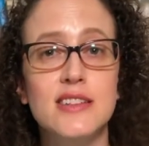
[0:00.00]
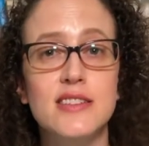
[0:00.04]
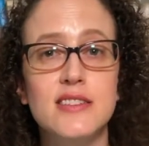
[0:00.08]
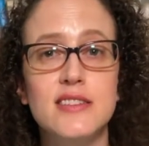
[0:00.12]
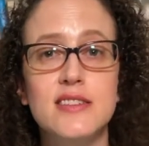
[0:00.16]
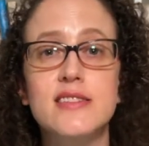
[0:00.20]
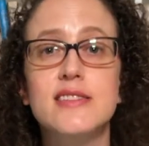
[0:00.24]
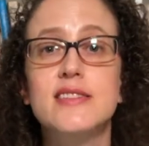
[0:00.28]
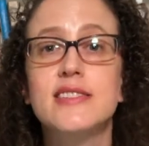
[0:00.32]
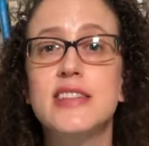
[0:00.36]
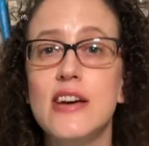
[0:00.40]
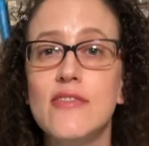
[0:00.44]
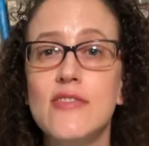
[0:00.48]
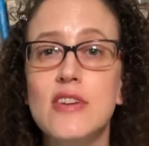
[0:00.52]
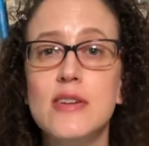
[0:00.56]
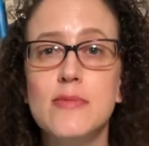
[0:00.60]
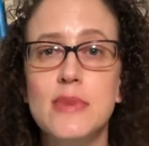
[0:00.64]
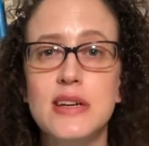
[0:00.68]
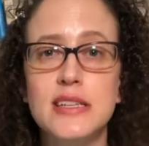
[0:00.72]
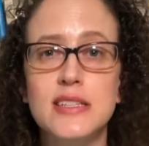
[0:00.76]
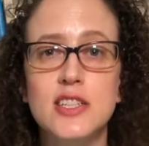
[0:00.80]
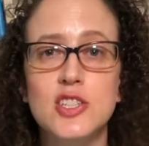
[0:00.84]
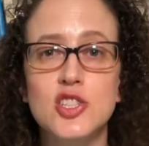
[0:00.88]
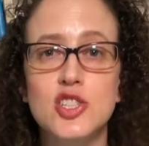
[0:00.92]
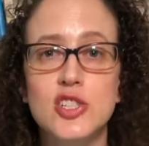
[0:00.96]
7
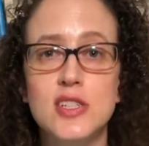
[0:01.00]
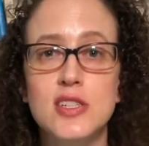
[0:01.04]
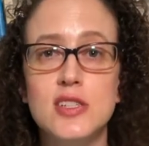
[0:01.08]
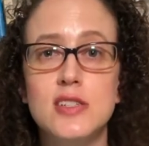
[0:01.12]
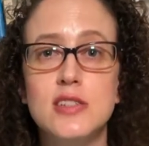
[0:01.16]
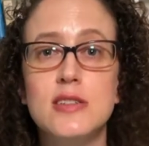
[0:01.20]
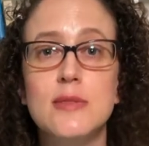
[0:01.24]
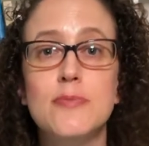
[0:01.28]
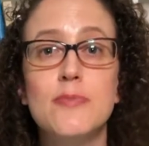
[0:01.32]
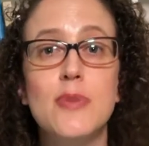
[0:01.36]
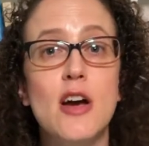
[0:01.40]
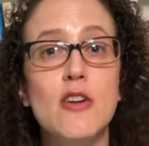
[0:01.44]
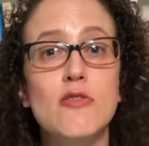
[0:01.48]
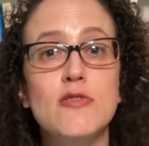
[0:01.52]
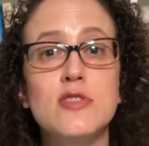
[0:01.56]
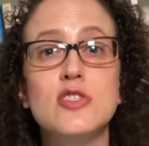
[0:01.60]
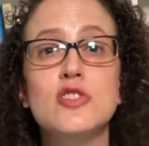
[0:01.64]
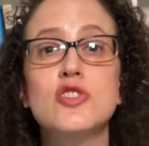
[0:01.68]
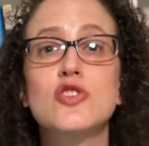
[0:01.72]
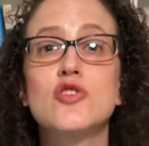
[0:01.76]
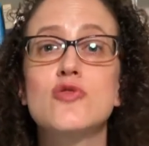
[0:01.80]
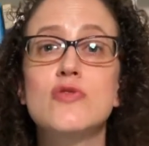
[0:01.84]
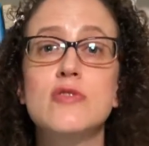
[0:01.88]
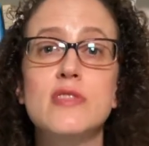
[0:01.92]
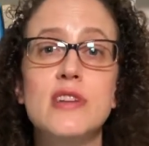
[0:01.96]
messages parents
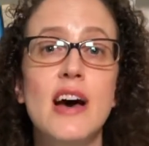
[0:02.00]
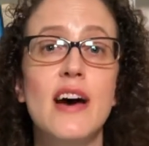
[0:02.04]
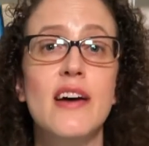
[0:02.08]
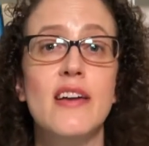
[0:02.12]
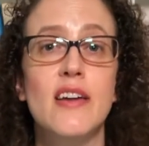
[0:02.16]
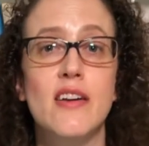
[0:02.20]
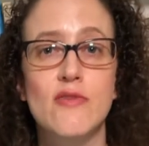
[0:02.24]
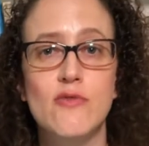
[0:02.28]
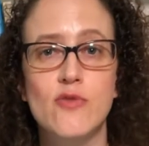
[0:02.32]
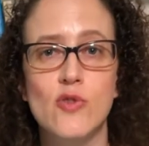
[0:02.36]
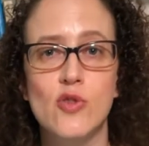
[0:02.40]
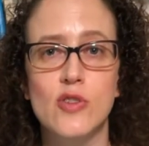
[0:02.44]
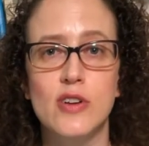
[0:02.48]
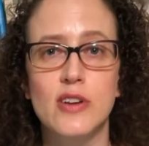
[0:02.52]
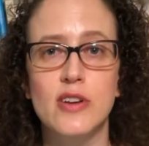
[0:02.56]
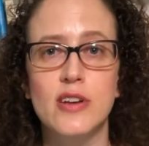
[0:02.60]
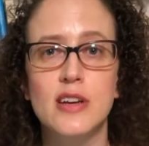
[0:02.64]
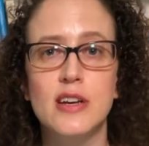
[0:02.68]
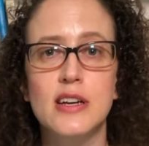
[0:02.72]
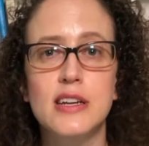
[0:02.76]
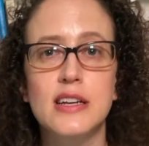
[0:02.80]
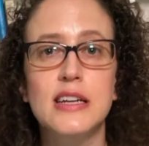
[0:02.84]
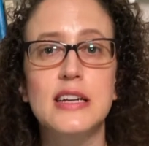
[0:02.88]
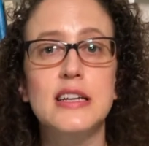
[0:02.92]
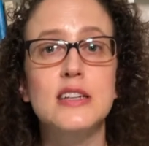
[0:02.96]
should not avoid
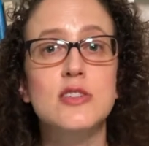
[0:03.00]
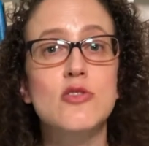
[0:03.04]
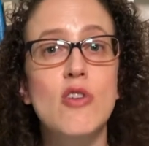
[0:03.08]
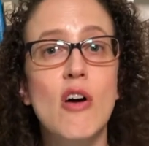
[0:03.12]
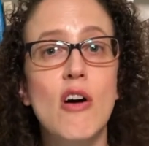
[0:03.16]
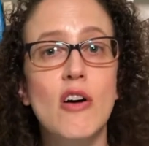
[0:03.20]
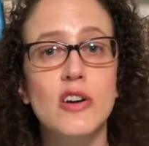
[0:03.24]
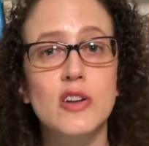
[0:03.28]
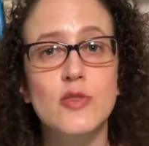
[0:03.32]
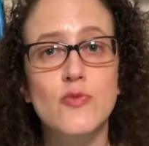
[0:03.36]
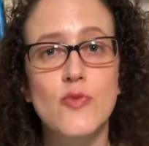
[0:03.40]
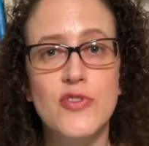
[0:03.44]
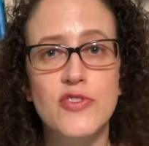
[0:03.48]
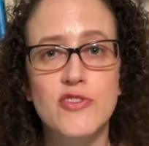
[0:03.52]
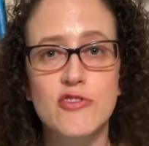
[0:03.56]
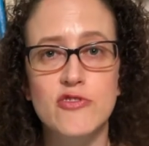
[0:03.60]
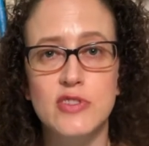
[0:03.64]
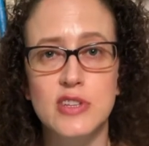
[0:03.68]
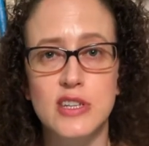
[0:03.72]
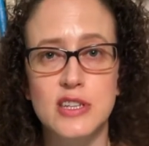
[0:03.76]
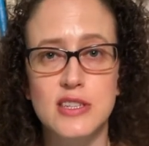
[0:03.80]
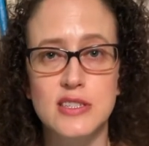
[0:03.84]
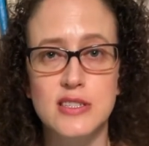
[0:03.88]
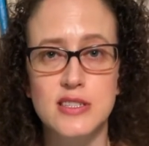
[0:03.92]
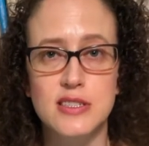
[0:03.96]
in talking with their
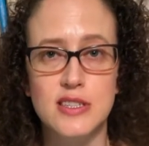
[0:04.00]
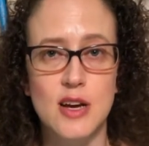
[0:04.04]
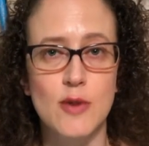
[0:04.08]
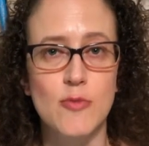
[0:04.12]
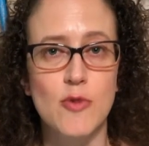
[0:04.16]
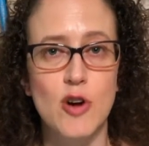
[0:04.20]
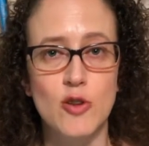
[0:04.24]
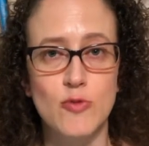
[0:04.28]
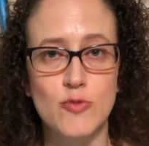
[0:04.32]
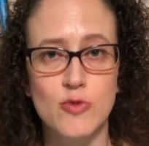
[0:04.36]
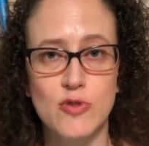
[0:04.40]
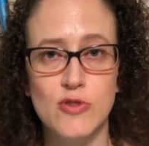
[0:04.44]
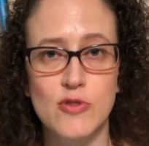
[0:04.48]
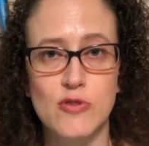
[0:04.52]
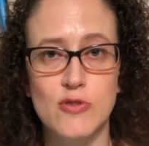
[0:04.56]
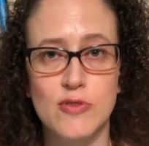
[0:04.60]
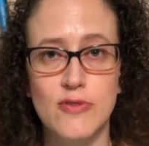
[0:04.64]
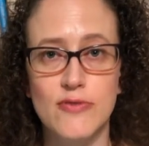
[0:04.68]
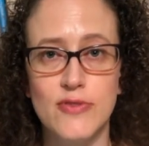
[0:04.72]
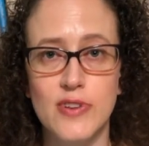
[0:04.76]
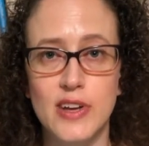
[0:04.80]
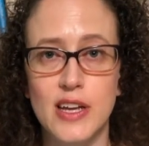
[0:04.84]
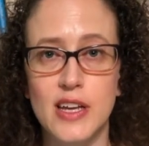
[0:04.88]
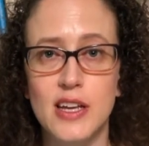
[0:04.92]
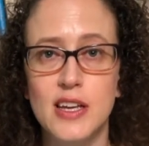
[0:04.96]
teens about
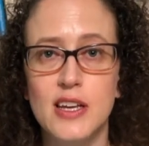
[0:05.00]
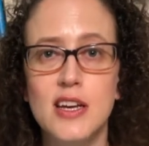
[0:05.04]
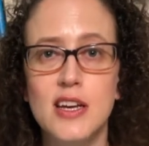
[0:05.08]
pornography.